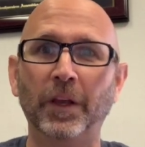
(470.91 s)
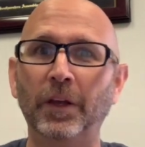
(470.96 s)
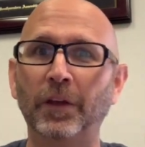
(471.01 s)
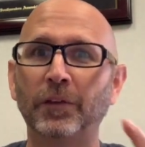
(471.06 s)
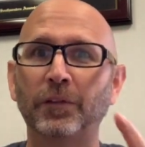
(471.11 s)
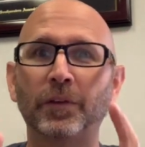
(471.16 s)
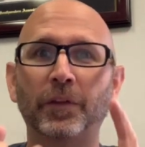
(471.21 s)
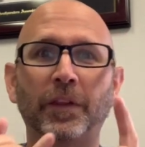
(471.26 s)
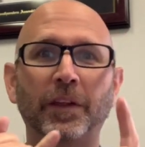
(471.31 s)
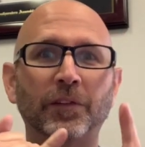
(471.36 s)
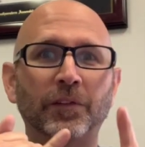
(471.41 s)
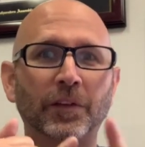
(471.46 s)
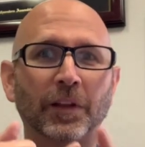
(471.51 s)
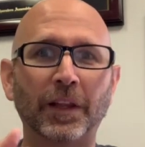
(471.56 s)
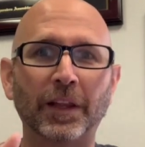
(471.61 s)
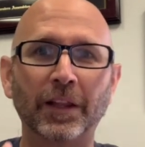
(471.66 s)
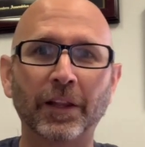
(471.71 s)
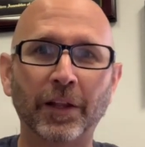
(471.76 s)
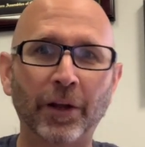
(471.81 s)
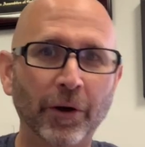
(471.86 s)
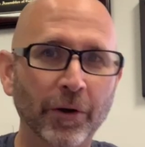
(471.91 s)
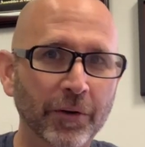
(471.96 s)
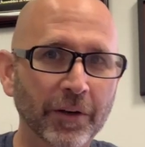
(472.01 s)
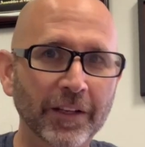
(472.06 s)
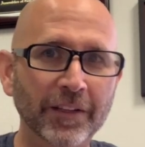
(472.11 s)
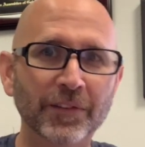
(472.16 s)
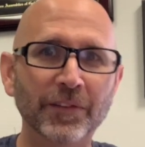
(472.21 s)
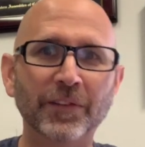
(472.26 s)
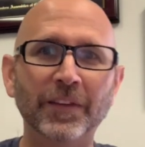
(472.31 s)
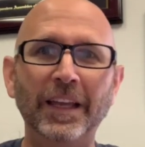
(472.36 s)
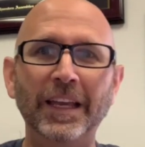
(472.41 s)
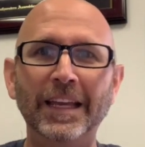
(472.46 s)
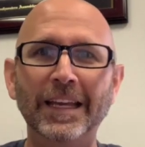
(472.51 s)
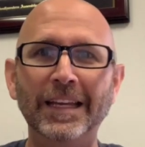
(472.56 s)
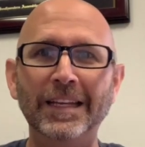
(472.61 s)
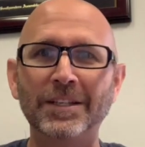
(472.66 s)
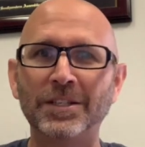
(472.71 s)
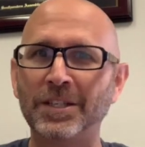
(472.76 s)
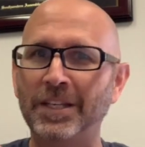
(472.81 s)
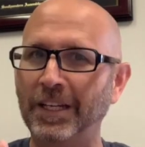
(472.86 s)
So there's the learning
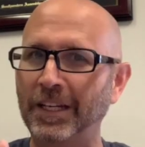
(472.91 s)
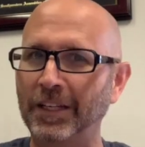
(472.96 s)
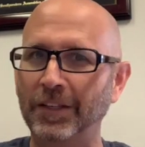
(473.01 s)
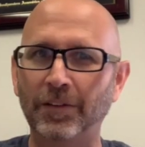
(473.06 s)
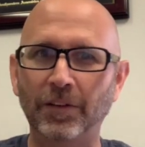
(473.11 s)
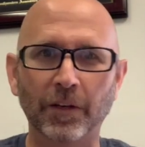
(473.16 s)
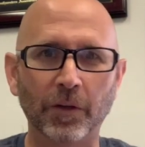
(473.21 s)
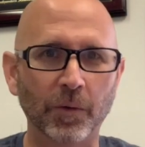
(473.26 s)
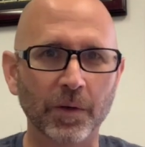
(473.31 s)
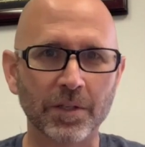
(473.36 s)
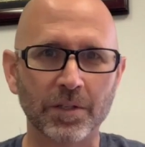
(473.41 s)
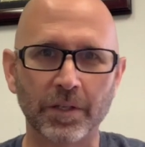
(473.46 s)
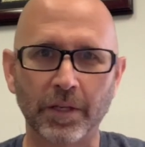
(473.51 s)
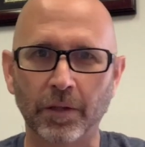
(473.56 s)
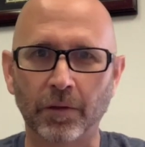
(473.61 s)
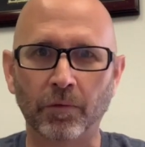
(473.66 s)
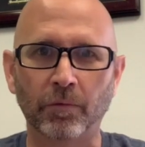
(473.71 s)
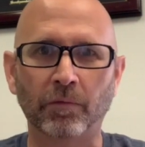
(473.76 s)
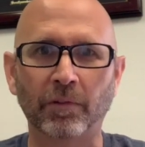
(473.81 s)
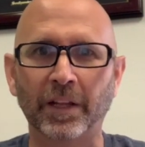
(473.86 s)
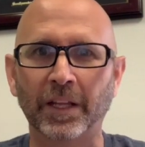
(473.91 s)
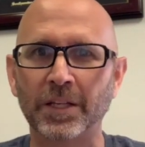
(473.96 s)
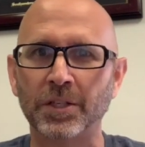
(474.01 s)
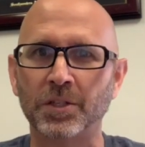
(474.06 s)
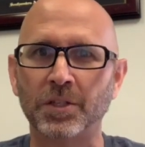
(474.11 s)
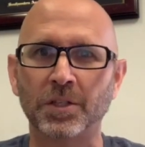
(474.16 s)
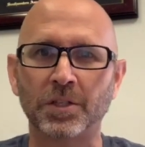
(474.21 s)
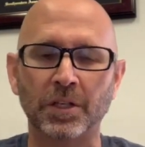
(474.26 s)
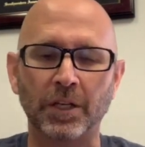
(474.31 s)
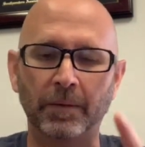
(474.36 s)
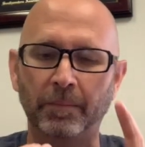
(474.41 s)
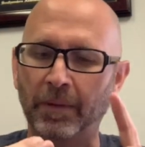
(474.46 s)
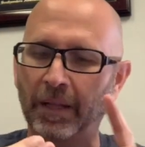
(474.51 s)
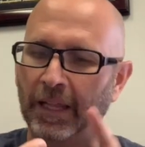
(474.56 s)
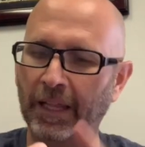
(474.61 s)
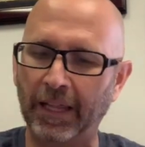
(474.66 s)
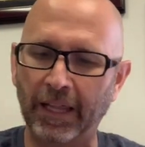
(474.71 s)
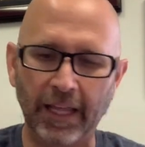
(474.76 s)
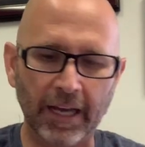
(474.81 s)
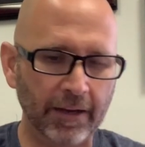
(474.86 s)
stage, getting to know each other through relationship,
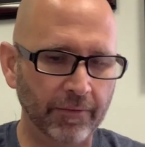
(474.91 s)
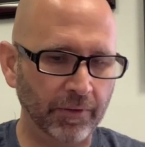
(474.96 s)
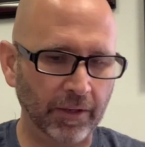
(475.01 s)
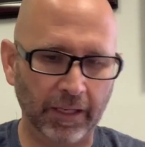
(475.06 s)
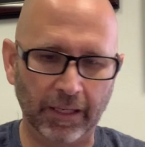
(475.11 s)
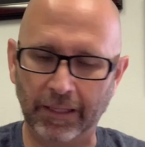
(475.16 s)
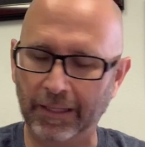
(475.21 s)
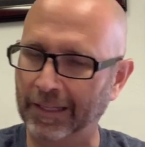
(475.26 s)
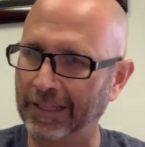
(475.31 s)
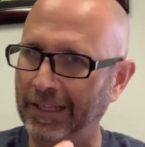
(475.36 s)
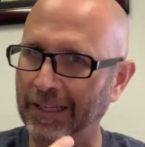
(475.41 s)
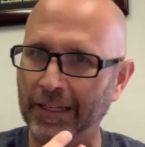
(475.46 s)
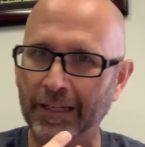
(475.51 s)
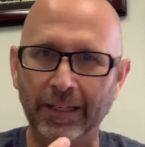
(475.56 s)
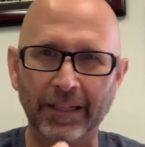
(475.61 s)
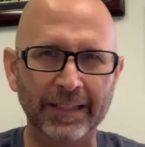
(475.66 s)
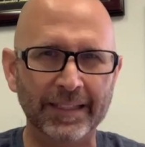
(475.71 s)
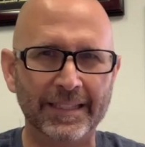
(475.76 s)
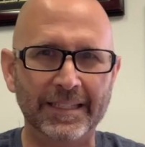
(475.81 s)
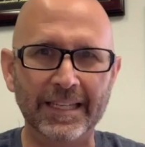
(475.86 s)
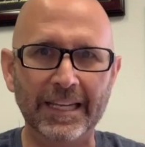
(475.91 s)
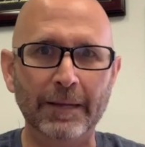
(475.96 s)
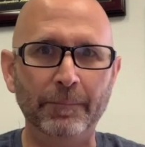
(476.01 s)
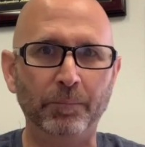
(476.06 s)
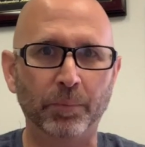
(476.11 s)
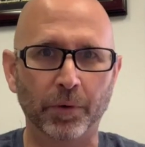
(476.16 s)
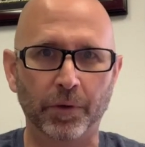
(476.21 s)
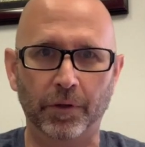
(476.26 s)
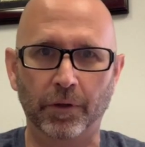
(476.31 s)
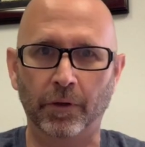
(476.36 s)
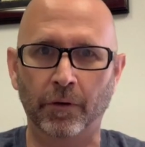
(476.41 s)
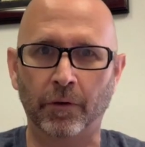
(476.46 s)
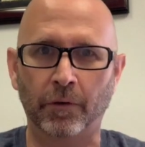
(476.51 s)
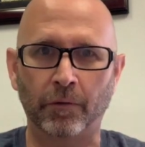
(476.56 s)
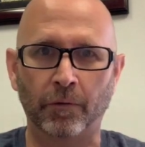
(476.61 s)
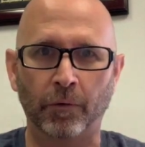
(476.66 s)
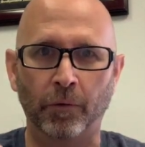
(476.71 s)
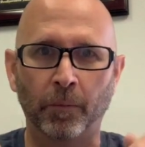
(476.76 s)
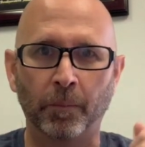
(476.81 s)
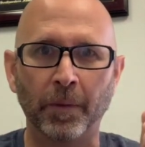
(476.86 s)
loving, getting deep with your
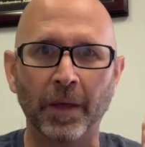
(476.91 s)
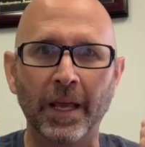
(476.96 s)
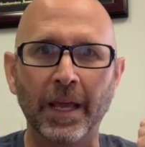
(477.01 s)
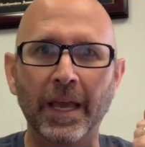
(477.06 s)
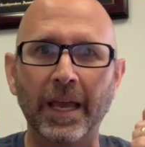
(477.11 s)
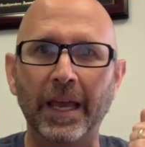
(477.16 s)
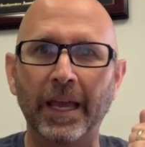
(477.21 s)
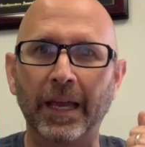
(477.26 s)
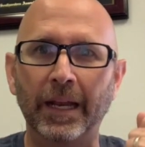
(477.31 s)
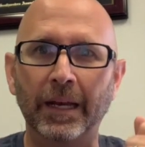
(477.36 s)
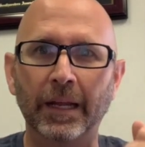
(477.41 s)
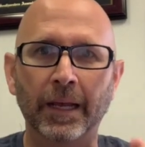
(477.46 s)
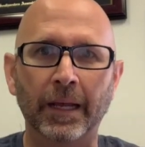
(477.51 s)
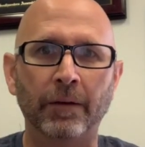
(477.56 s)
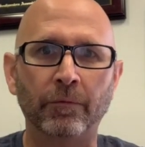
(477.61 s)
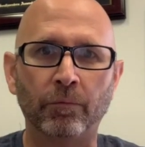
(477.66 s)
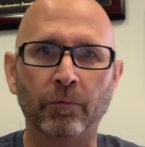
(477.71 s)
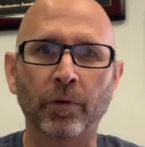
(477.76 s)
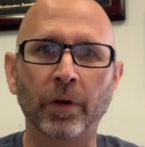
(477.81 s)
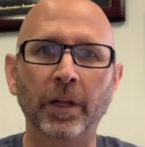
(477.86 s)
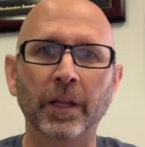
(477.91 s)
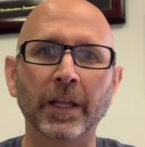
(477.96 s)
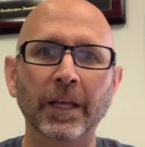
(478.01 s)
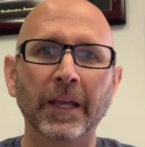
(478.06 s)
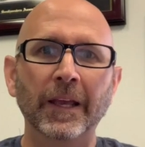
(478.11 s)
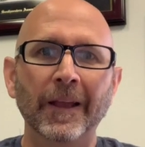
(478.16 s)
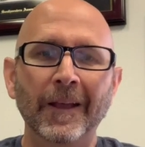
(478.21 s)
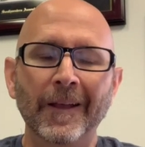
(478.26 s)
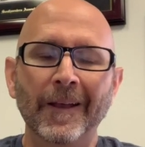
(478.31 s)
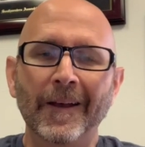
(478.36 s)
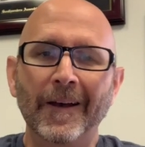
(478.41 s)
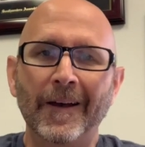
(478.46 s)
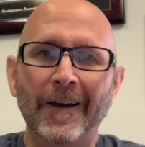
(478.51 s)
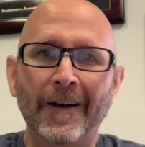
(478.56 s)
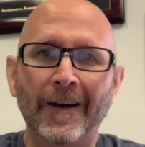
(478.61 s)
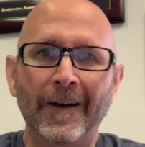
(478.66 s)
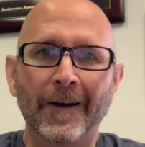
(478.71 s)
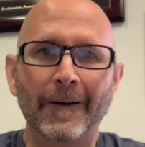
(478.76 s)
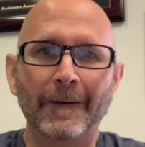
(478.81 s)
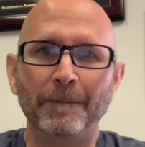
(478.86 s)
group, and really
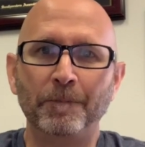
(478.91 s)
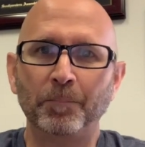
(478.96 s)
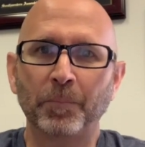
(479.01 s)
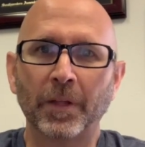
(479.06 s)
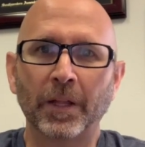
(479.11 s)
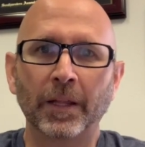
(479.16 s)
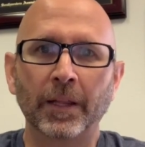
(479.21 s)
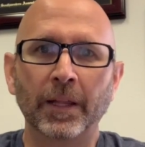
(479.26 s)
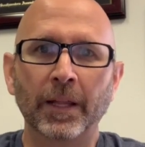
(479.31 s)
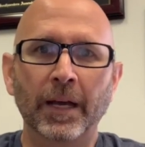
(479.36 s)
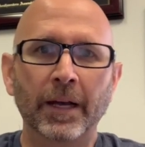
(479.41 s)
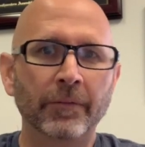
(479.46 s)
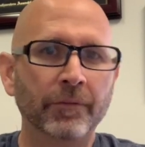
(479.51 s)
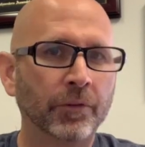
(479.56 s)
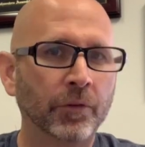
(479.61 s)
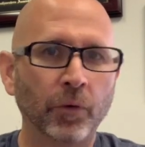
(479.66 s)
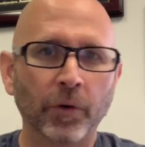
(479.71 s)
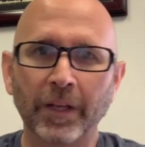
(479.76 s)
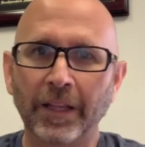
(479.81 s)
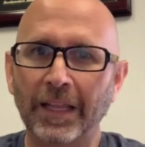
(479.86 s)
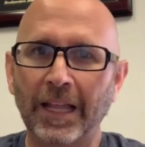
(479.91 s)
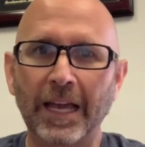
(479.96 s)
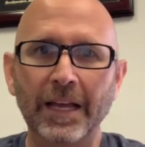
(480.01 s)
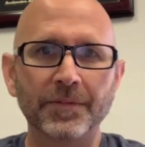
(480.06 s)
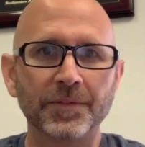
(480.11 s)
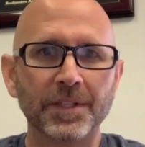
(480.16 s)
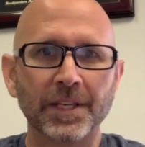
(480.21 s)
doing life